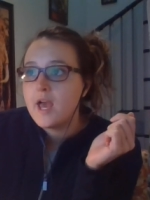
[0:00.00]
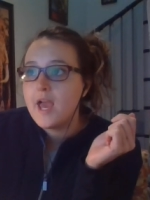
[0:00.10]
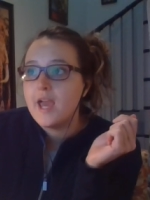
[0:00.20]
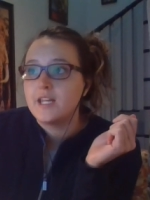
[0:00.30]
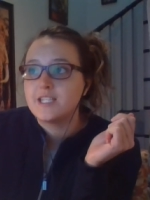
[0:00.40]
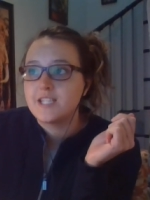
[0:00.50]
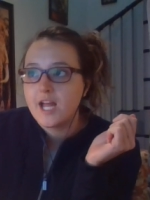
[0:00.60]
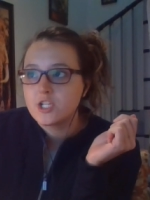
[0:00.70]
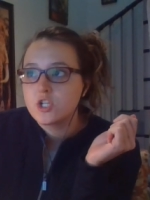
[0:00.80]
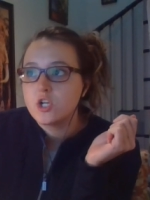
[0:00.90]
An
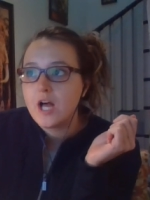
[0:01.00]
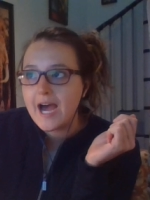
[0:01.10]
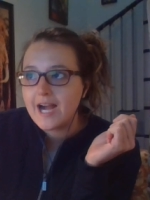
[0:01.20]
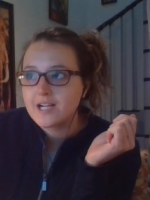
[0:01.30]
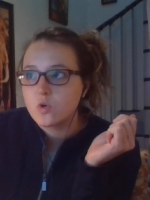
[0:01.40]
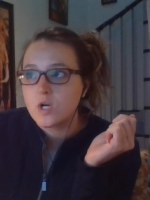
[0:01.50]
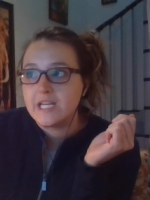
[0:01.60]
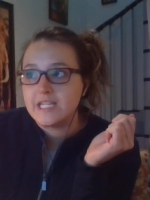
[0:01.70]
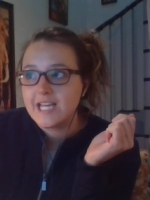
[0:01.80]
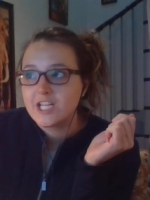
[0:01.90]
intentional act or
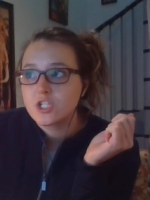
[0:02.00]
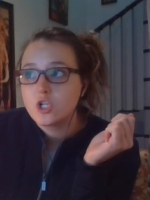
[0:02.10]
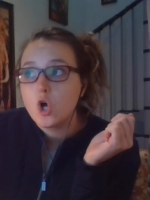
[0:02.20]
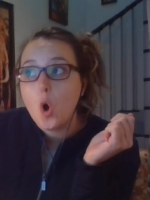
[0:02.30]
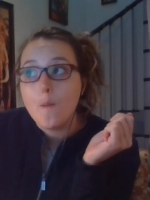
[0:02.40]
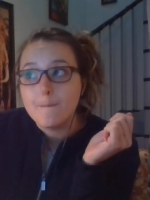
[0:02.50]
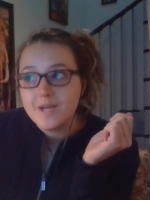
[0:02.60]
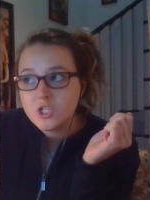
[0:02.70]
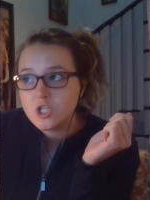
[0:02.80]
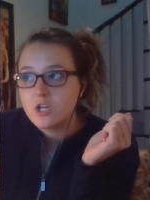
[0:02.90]
intentional
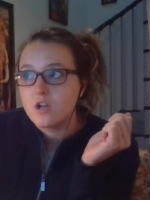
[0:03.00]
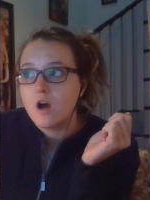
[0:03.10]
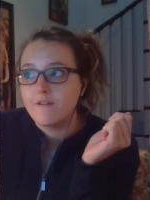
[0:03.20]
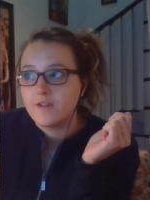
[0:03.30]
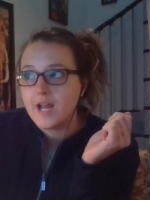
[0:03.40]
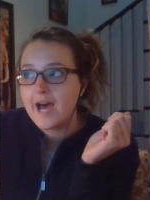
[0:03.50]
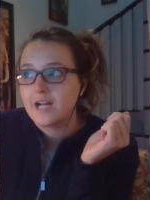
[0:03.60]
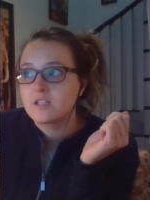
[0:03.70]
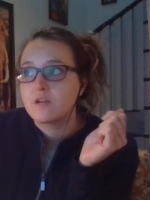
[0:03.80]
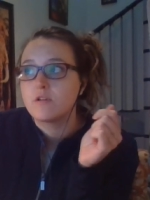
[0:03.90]
omission of an act
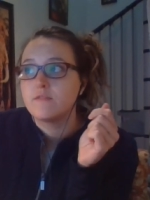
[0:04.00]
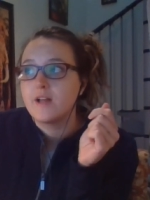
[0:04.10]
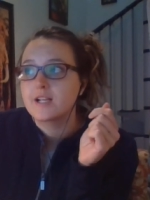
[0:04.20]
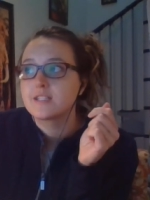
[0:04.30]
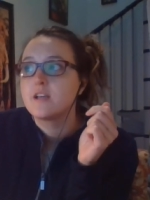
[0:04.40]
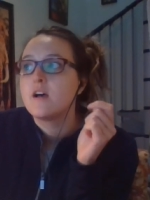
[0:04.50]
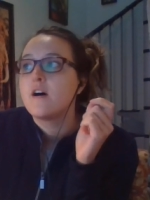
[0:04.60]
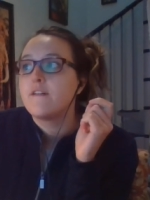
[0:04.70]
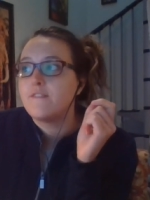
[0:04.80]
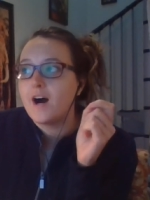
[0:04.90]
that reflects
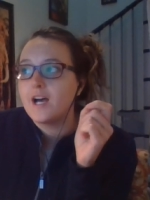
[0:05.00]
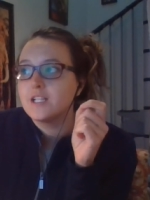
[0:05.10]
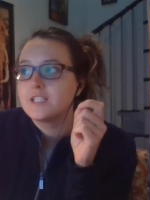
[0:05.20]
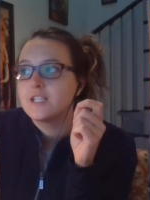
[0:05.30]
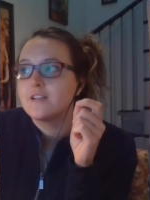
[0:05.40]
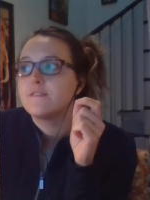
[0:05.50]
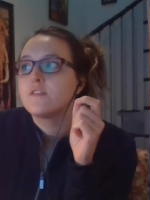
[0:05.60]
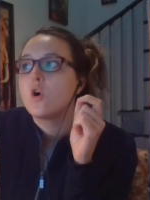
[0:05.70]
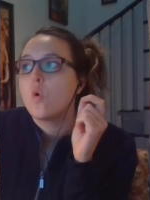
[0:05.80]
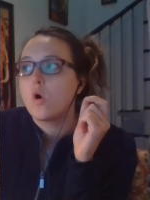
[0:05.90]
violative
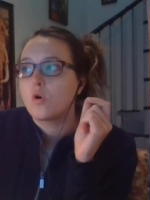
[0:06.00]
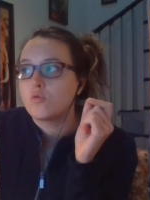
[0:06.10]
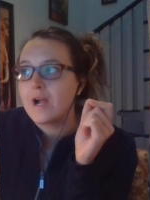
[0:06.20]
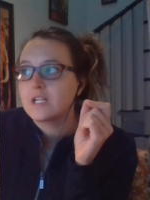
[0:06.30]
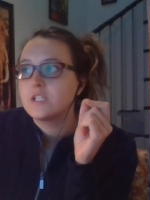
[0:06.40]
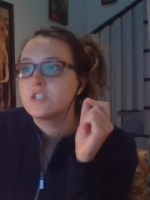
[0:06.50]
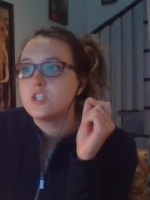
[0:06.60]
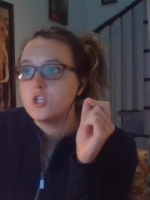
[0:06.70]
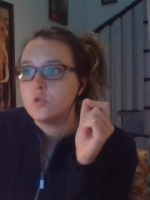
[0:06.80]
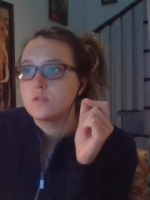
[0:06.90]
or reckless
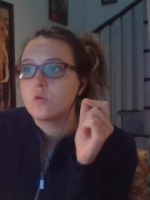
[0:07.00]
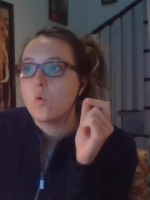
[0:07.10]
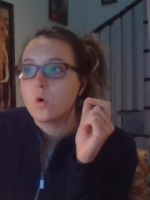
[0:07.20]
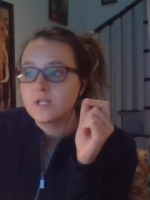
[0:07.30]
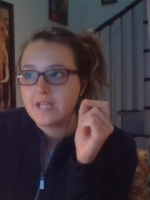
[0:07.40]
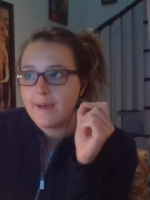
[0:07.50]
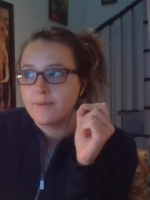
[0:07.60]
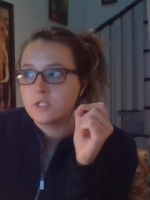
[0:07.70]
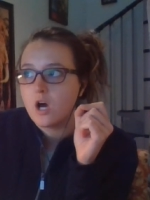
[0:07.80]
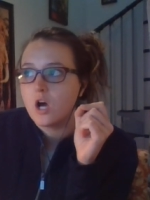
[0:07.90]
use or
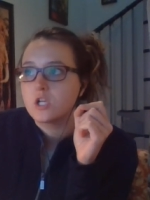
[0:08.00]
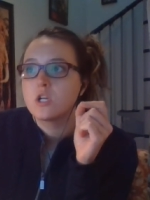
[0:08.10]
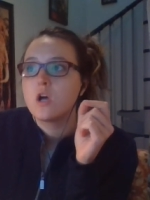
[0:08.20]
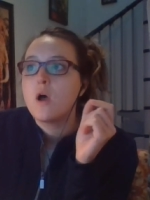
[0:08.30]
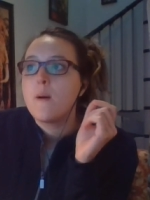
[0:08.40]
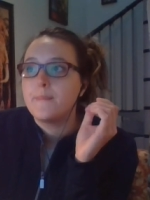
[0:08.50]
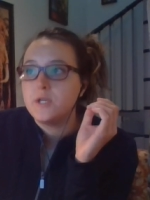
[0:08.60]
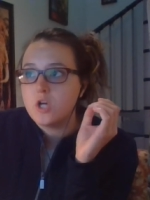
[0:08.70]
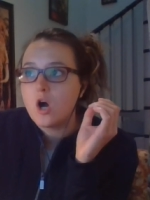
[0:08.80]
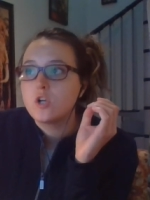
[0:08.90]
sabotage
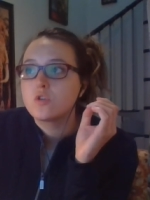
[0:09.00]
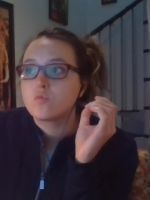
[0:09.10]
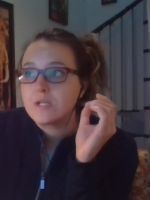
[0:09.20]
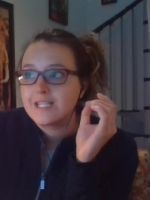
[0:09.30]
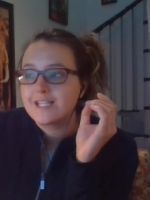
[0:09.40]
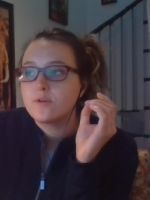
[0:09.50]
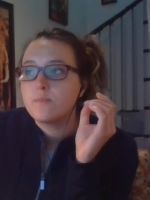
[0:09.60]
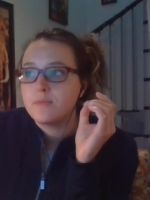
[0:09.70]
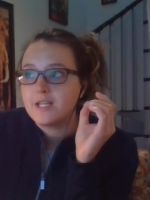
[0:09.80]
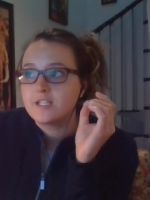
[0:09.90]
beyond reasonable
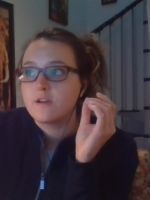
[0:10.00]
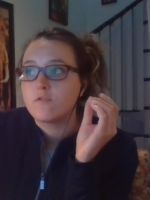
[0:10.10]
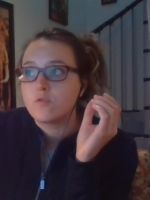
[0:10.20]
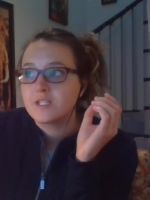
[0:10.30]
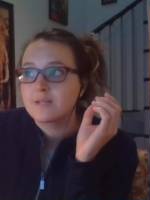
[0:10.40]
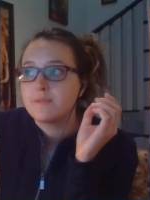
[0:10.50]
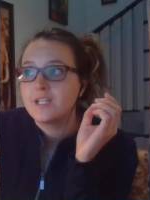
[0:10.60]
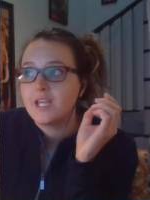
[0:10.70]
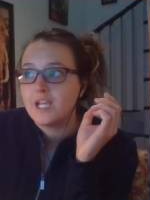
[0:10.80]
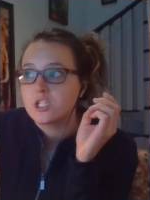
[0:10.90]
means of risk
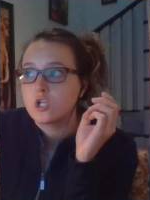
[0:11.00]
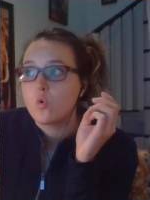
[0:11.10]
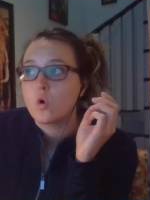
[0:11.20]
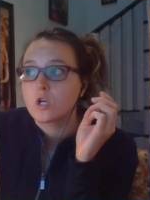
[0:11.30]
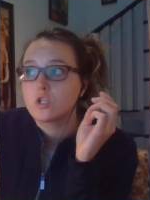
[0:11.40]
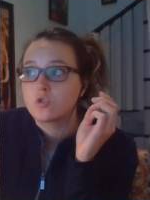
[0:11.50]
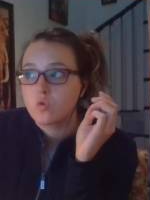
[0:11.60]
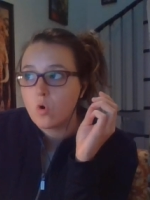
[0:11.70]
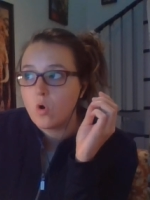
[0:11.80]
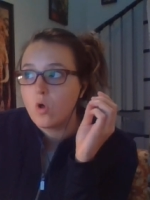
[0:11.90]
mitigation or
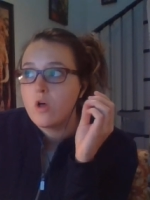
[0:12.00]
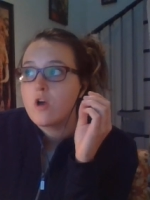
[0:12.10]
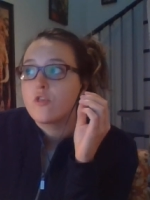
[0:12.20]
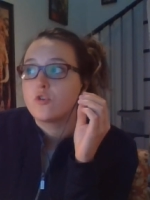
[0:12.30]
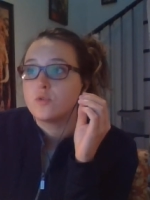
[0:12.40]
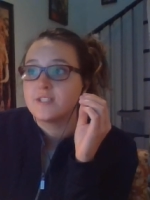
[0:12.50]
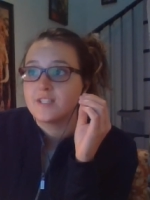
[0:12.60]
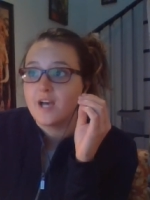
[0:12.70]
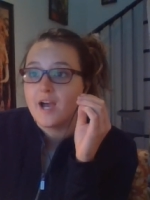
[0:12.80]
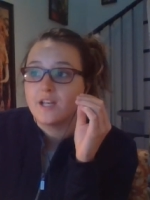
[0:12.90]
control through
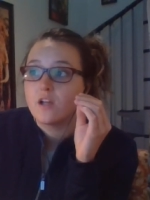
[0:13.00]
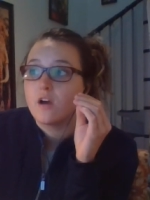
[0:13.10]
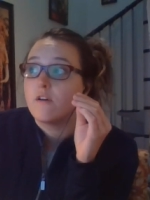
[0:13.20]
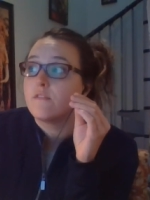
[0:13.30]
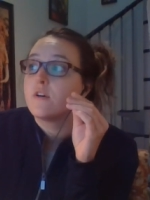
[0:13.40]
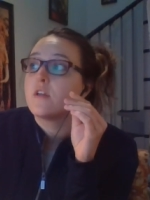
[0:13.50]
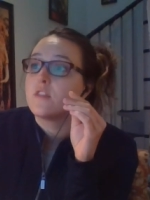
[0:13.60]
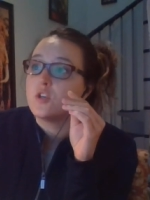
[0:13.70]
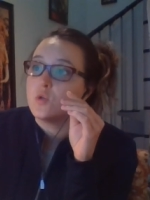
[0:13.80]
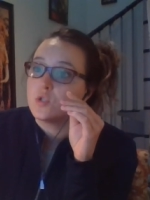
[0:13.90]
design of
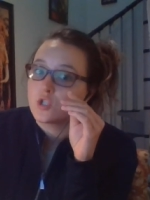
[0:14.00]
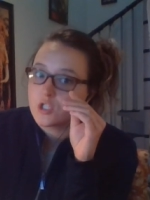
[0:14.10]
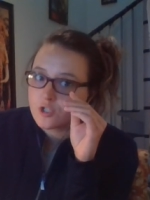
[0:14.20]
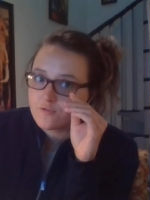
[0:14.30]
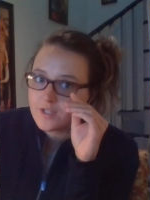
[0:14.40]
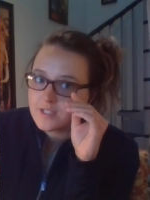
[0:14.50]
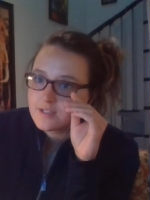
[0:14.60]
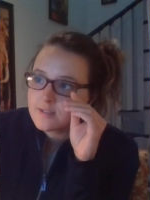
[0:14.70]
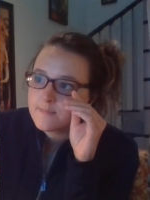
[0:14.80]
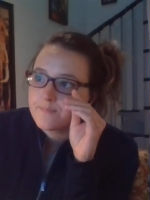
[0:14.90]
the user interface.